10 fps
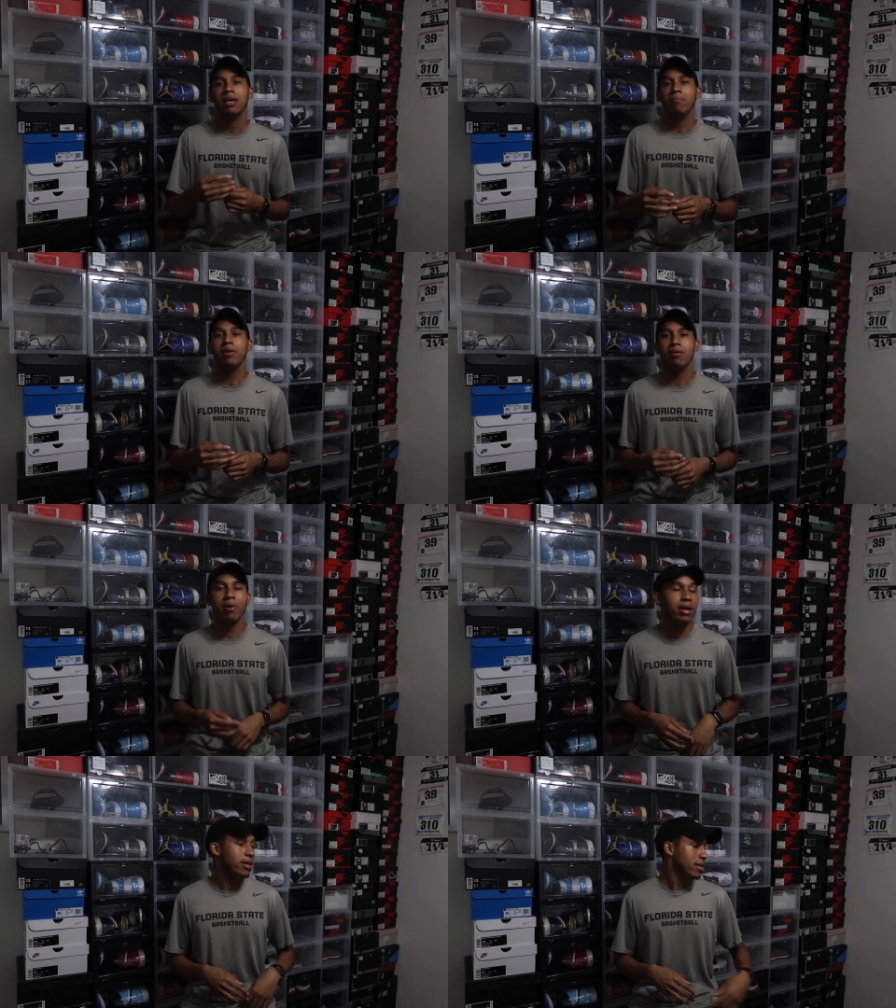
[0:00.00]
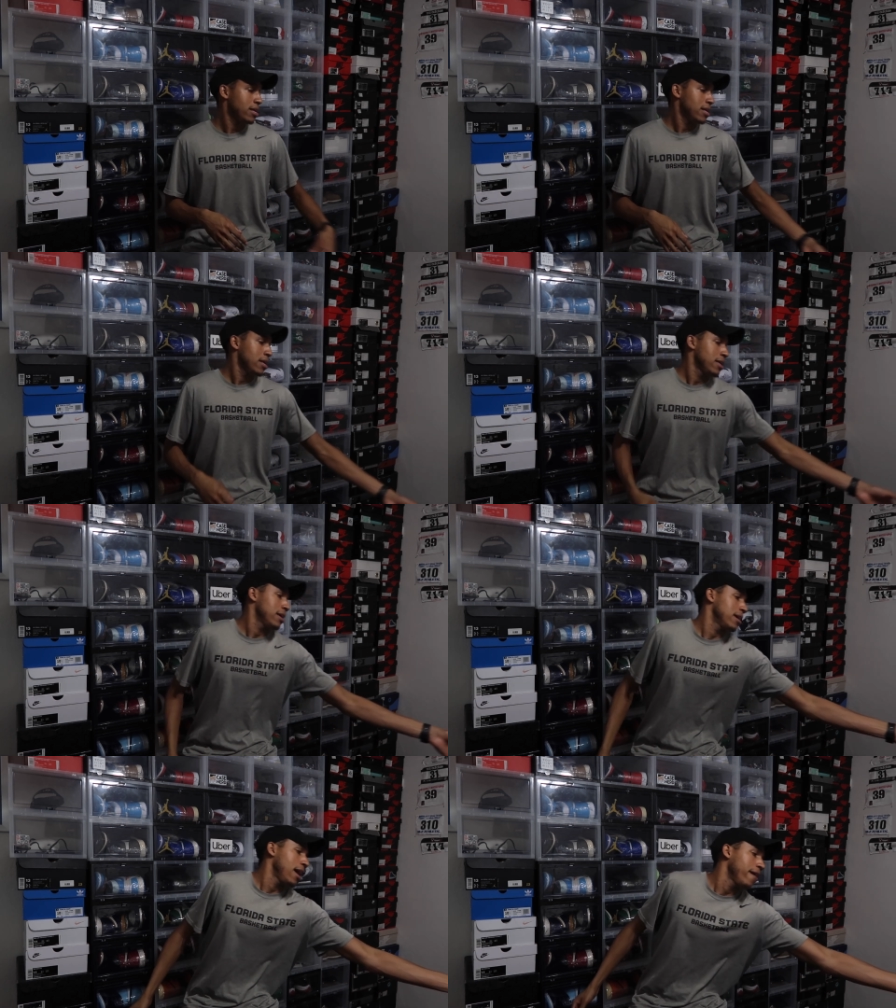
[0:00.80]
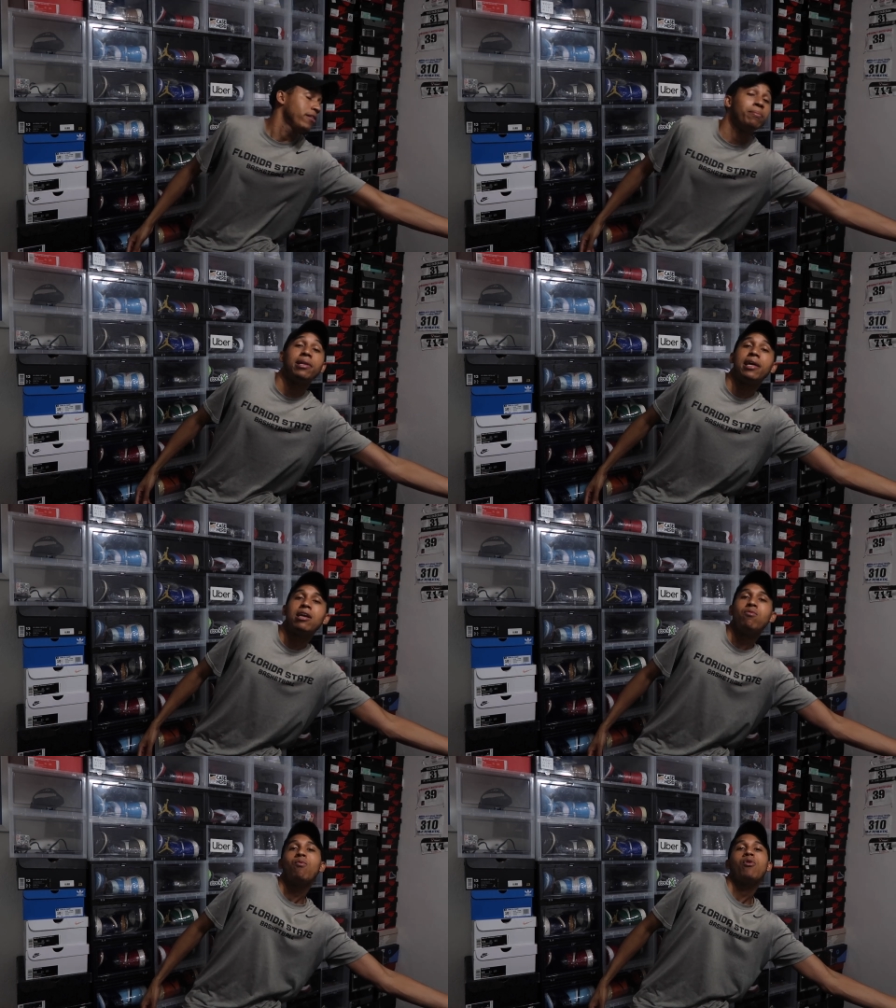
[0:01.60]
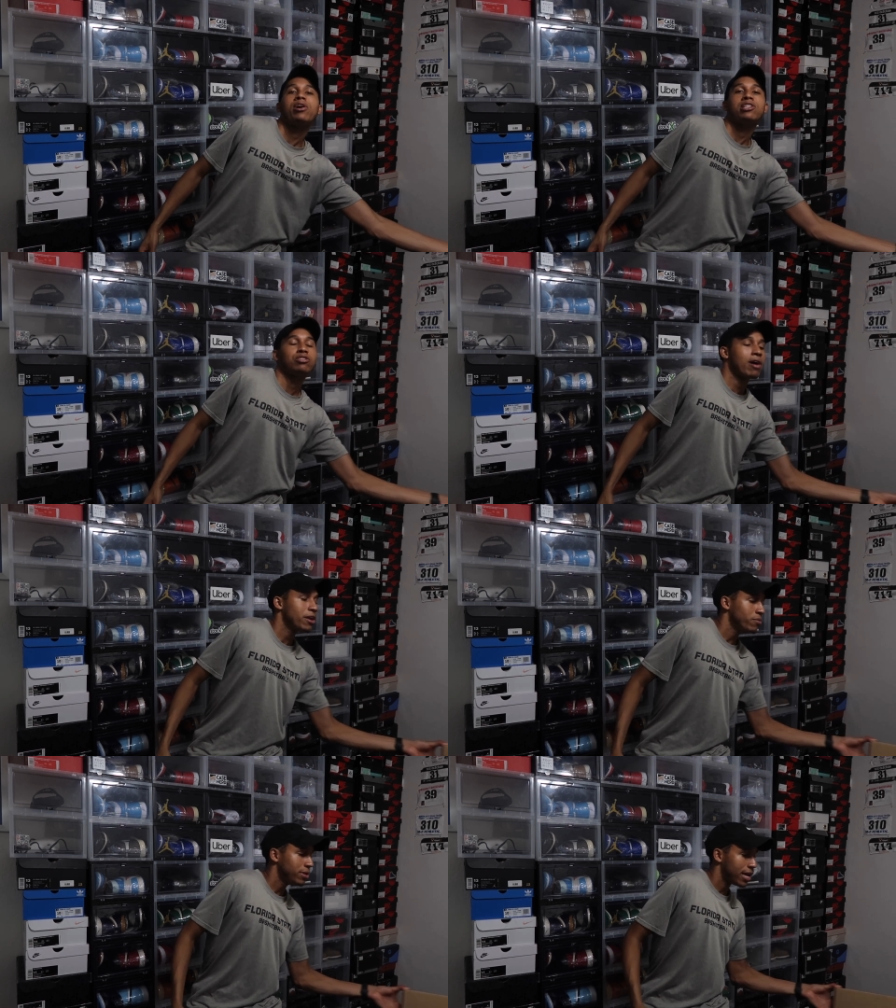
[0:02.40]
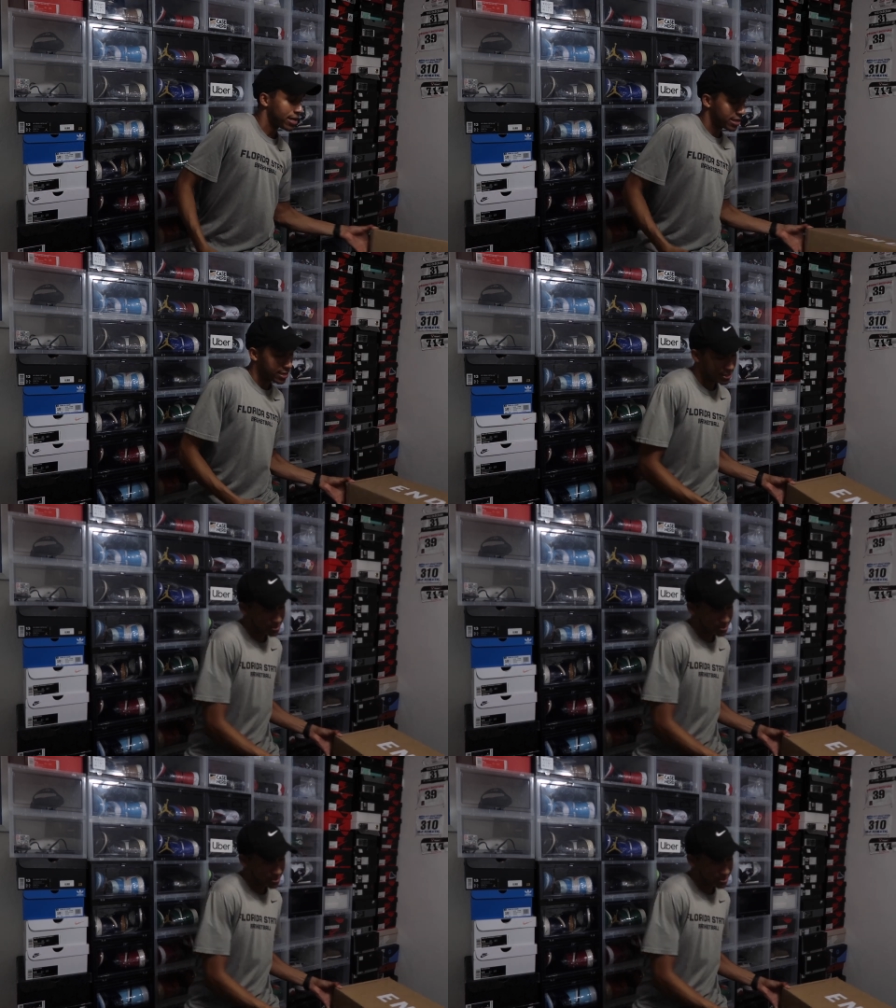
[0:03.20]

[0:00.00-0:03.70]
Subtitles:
But anyway, I have the Milan 1s right on deck.